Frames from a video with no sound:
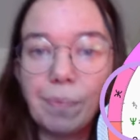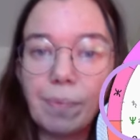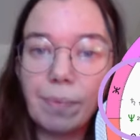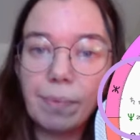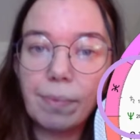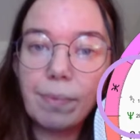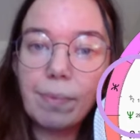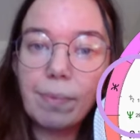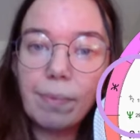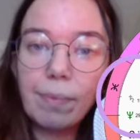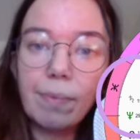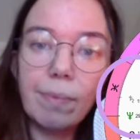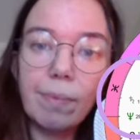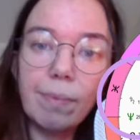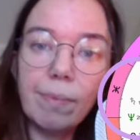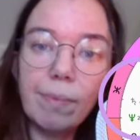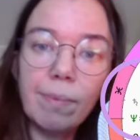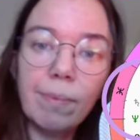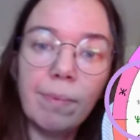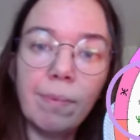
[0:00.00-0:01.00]

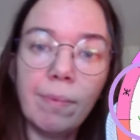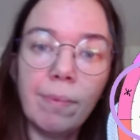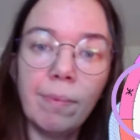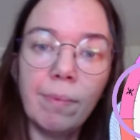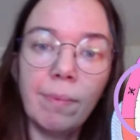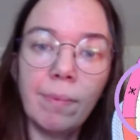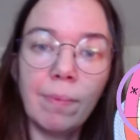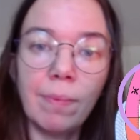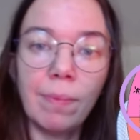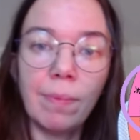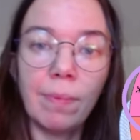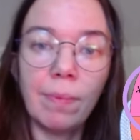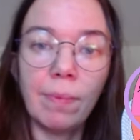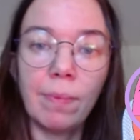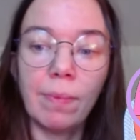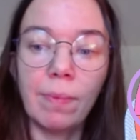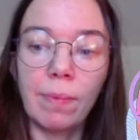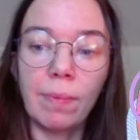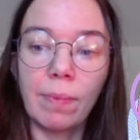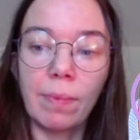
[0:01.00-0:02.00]

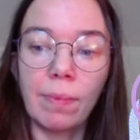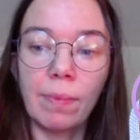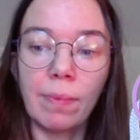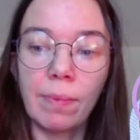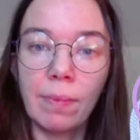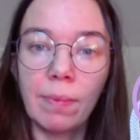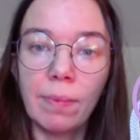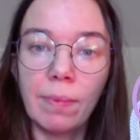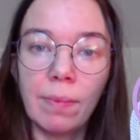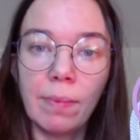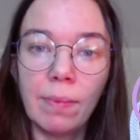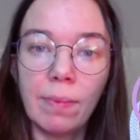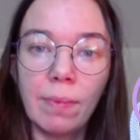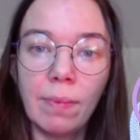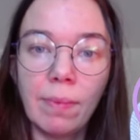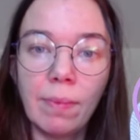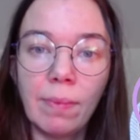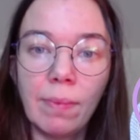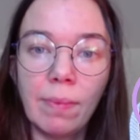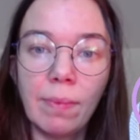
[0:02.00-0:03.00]

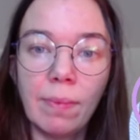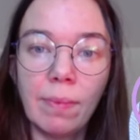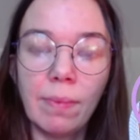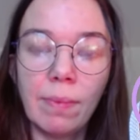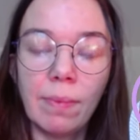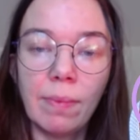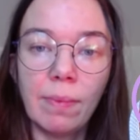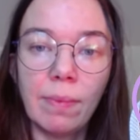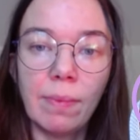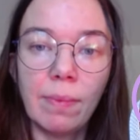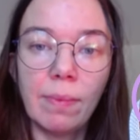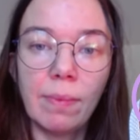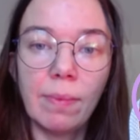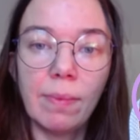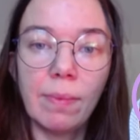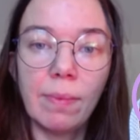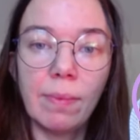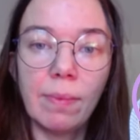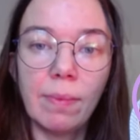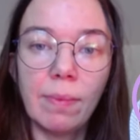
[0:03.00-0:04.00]

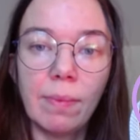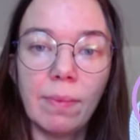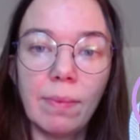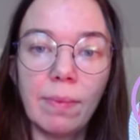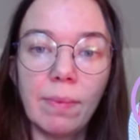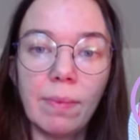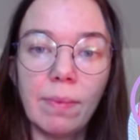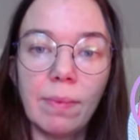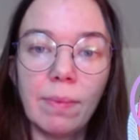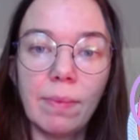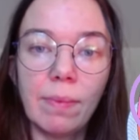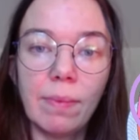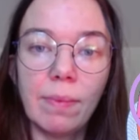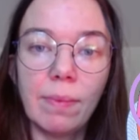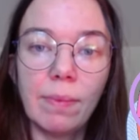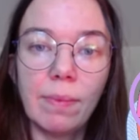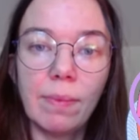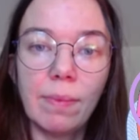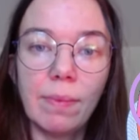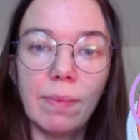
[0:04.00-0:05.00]

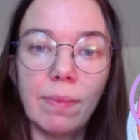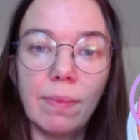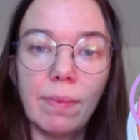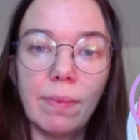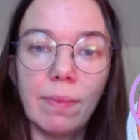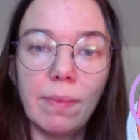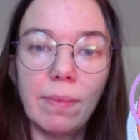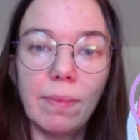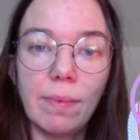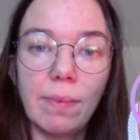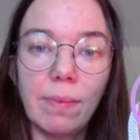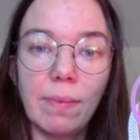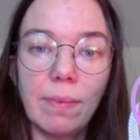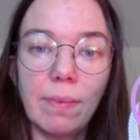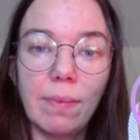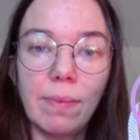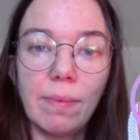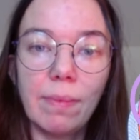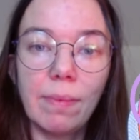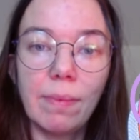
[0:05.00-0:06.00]

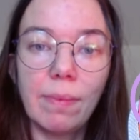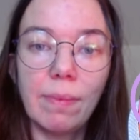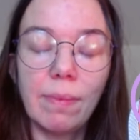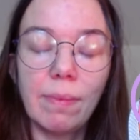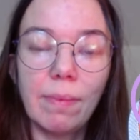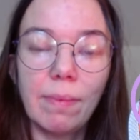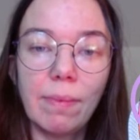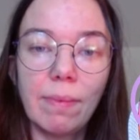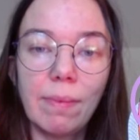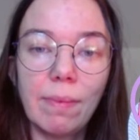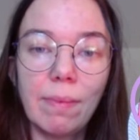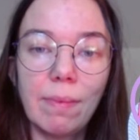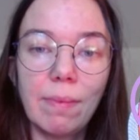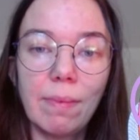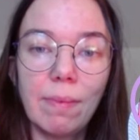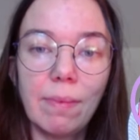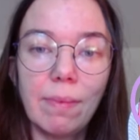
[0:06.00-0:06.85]
Nobody speaks.